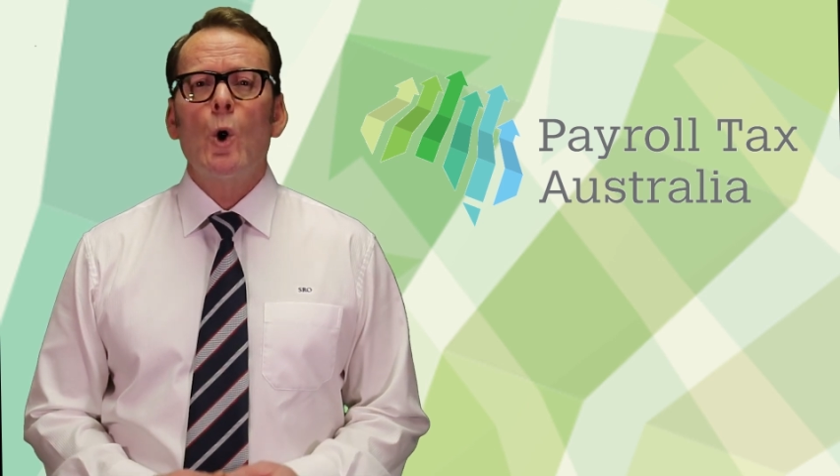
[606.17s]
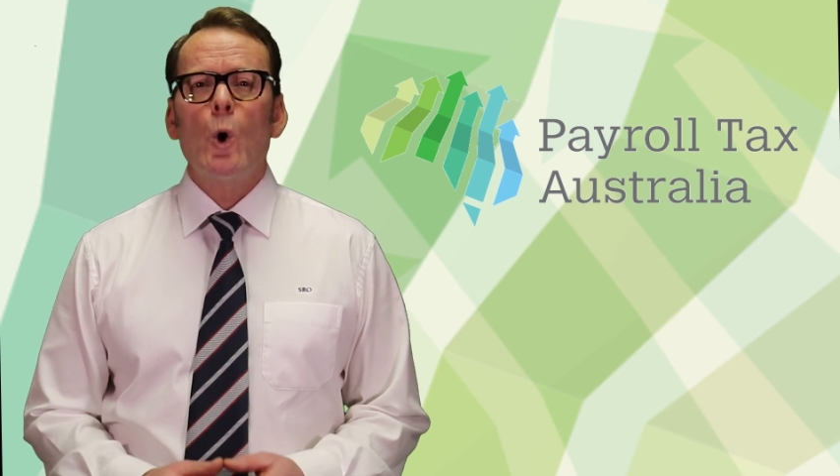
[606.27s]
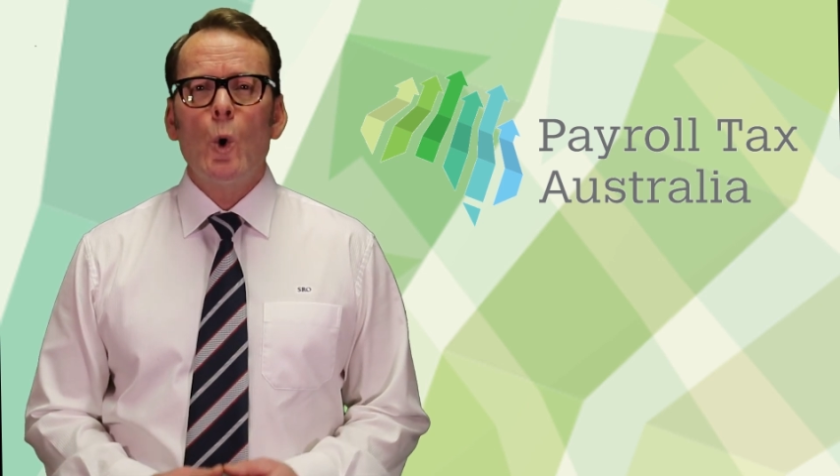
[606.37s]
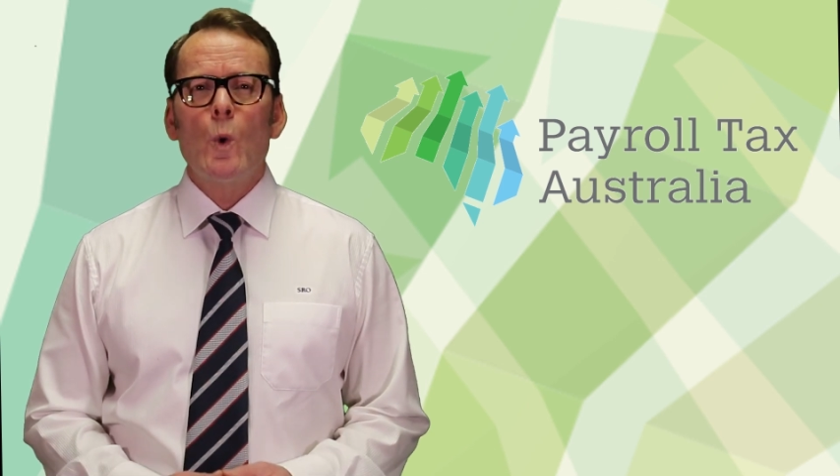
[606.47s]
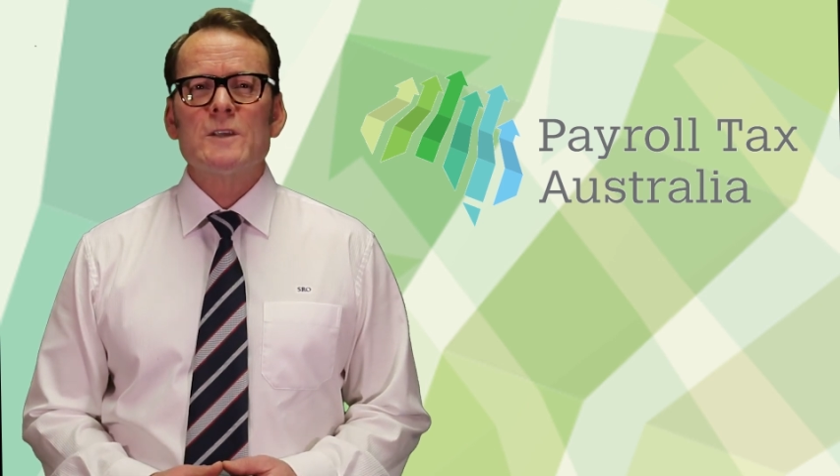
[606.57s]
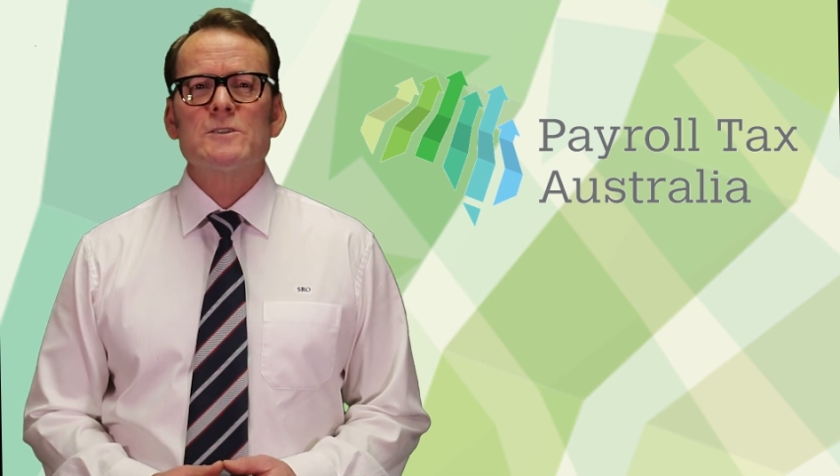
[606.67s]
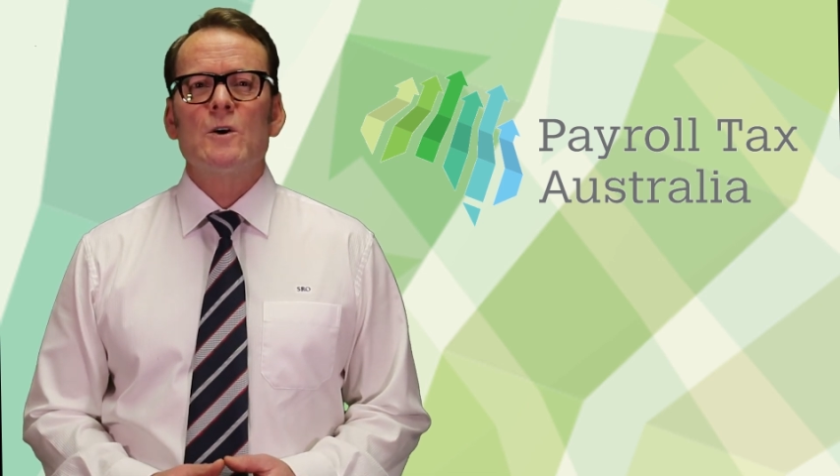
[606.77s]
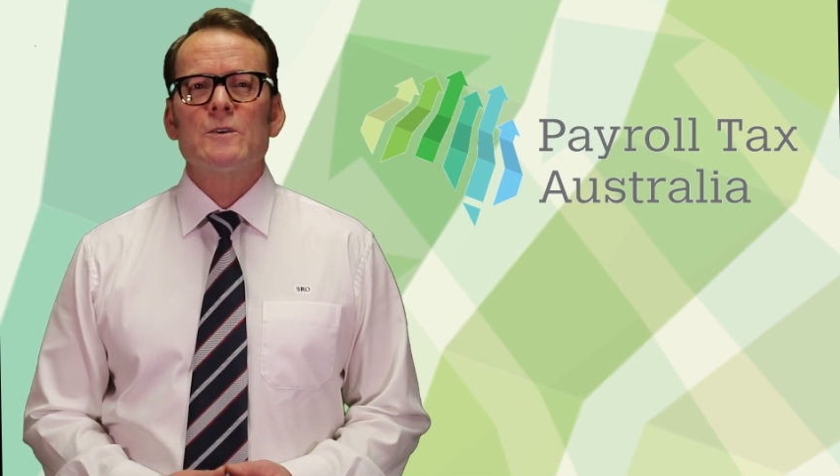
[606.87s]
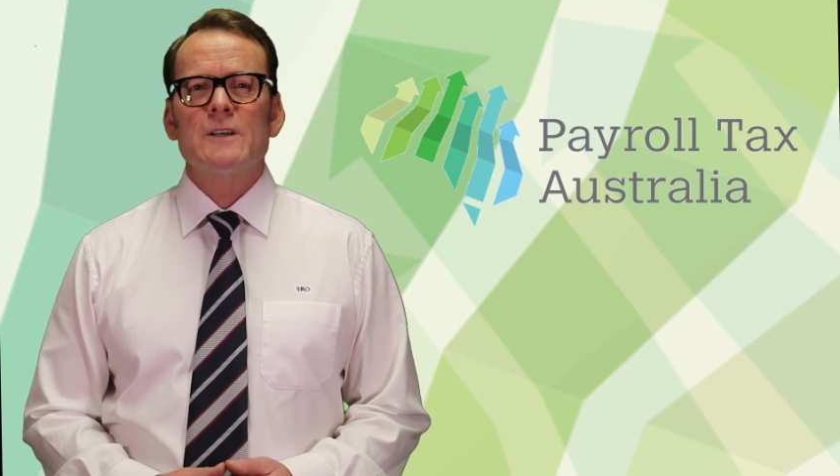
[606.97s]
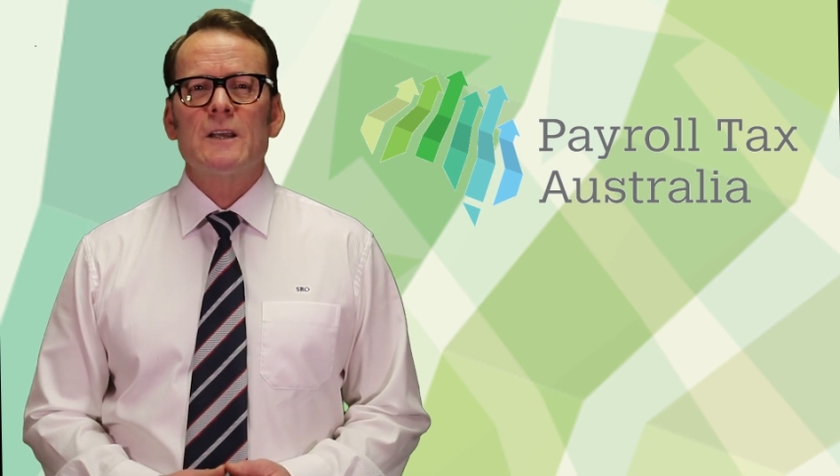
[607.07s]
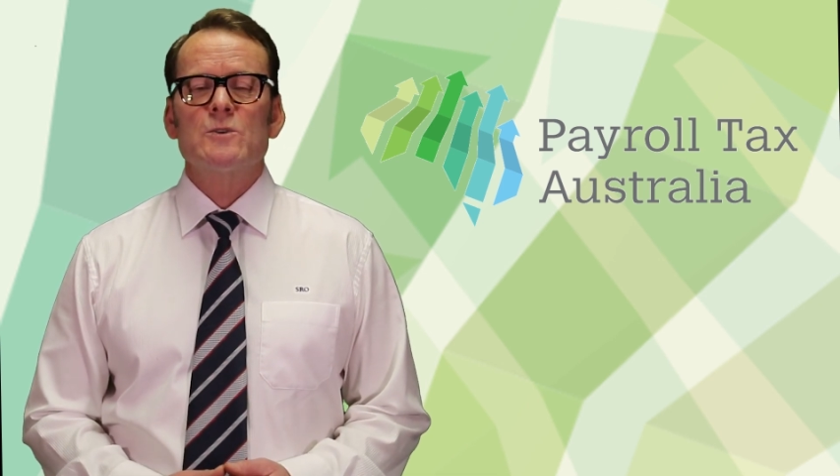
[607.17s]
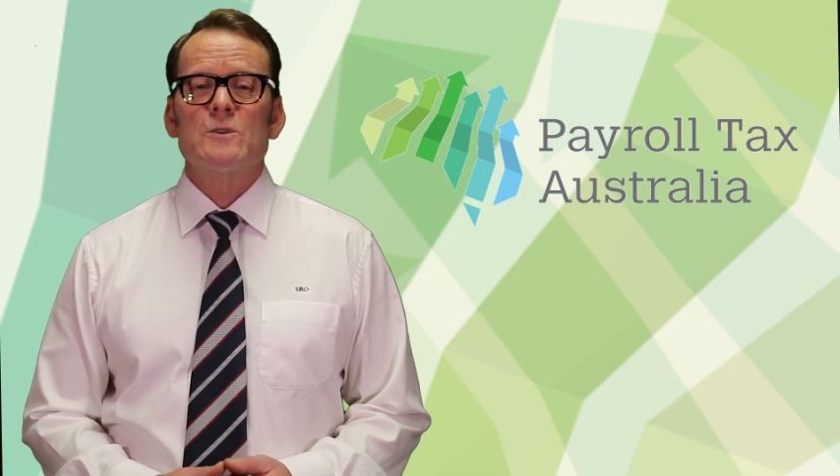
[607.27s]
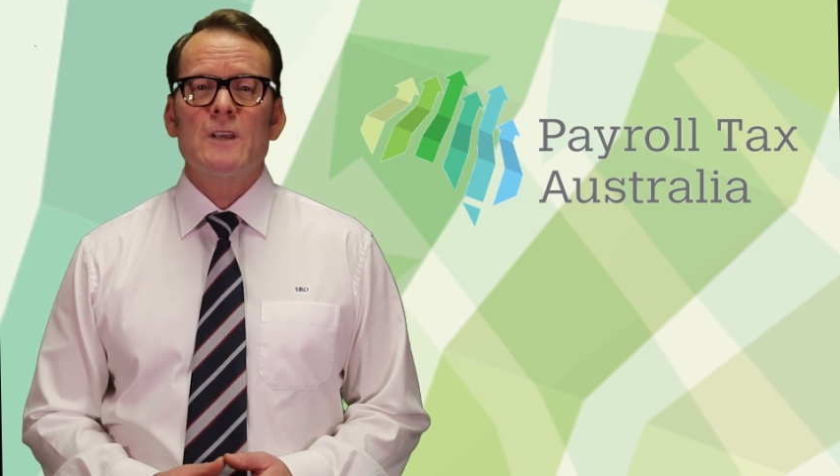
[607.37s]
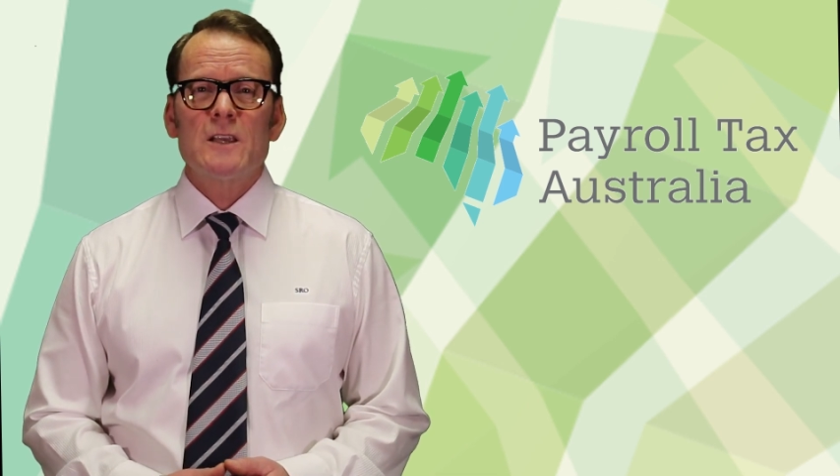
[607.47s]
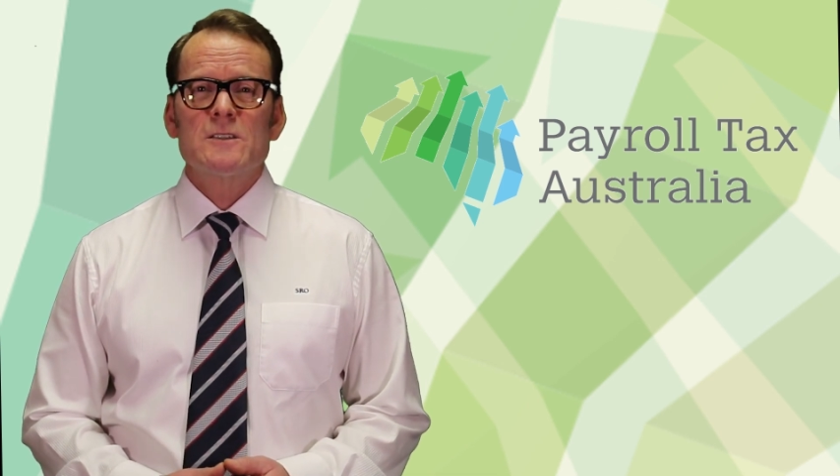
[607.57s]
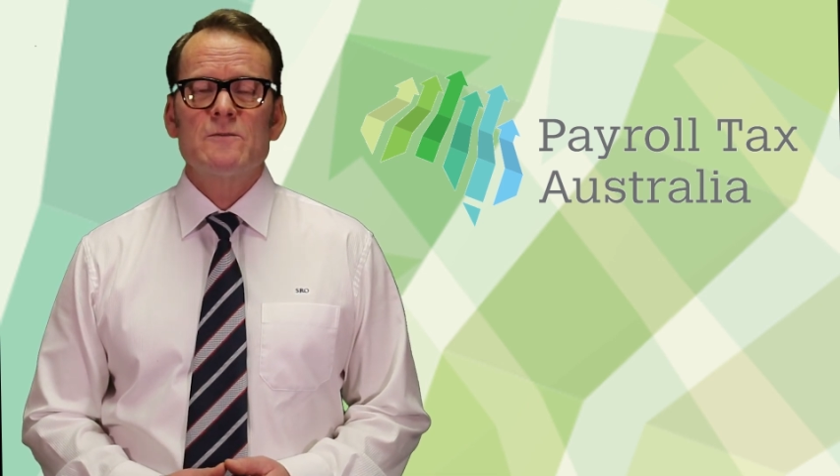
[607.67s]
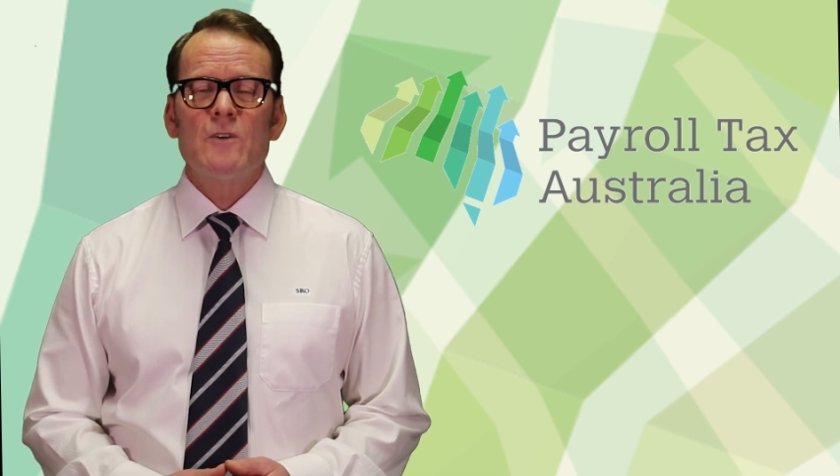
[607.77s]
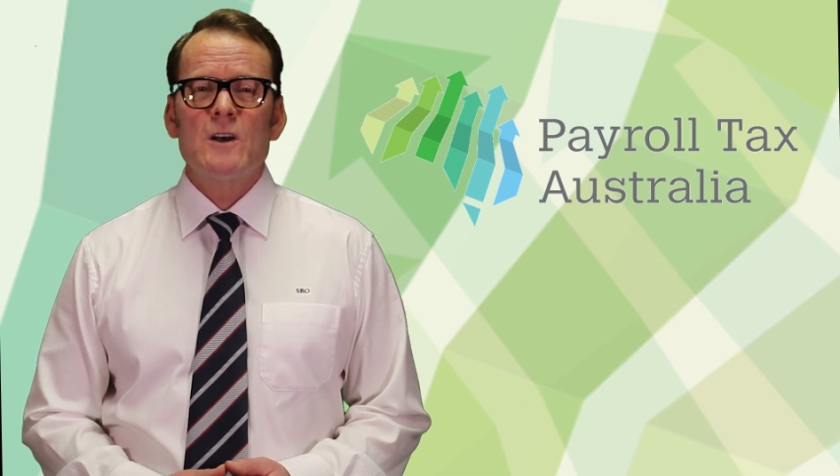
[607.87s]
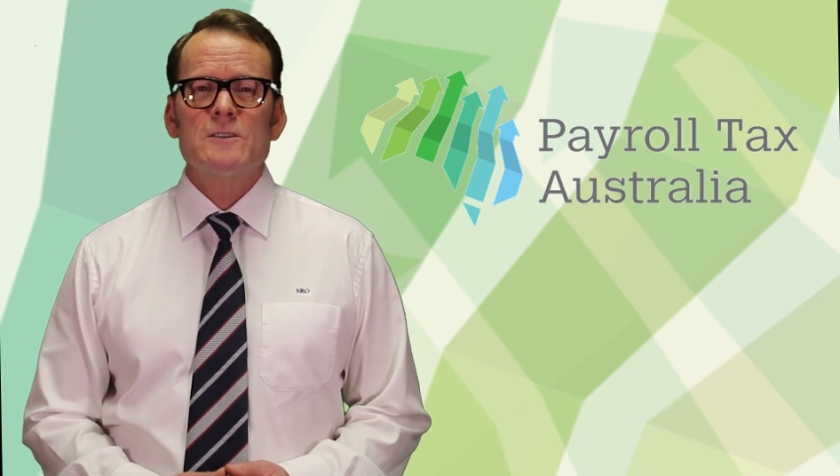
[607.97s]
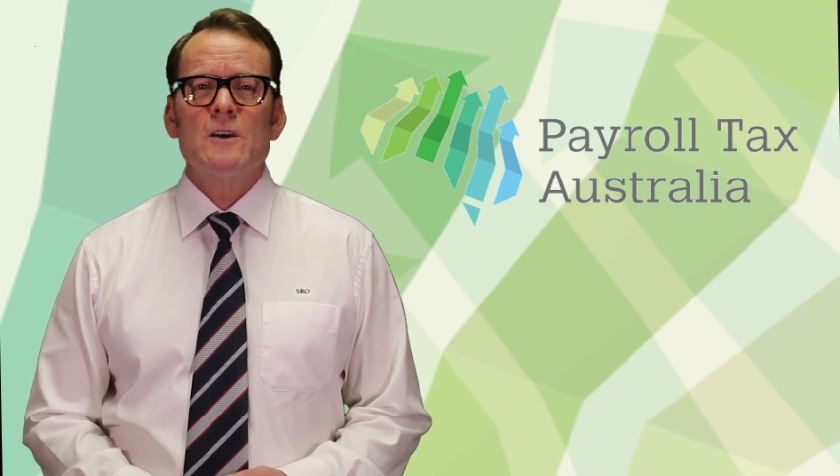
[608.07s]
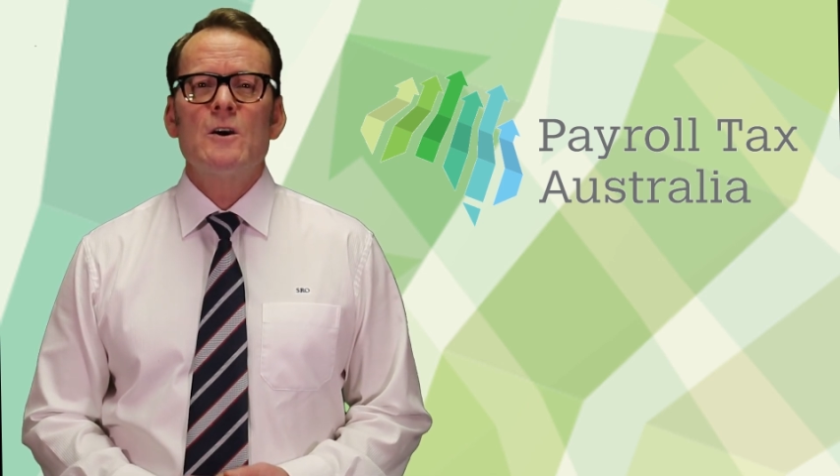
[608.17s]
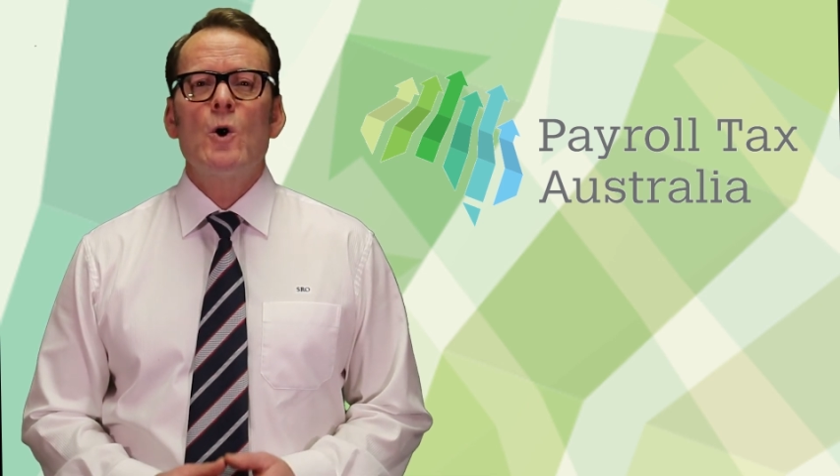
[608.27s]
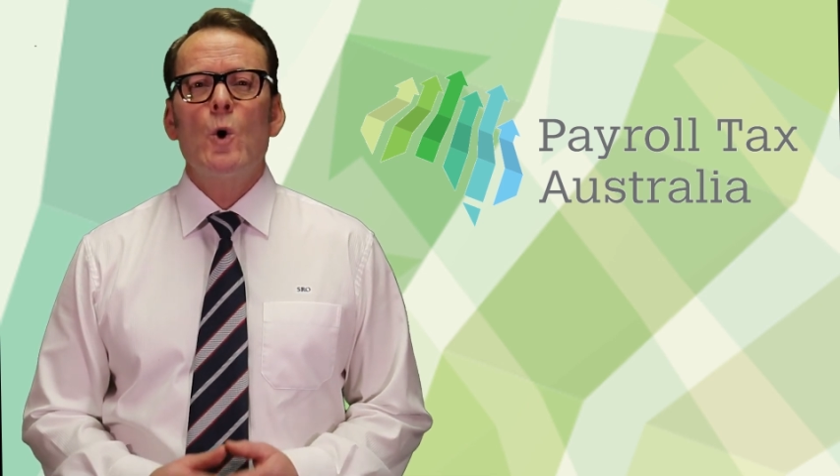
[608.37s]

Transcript: always contact your tax advisor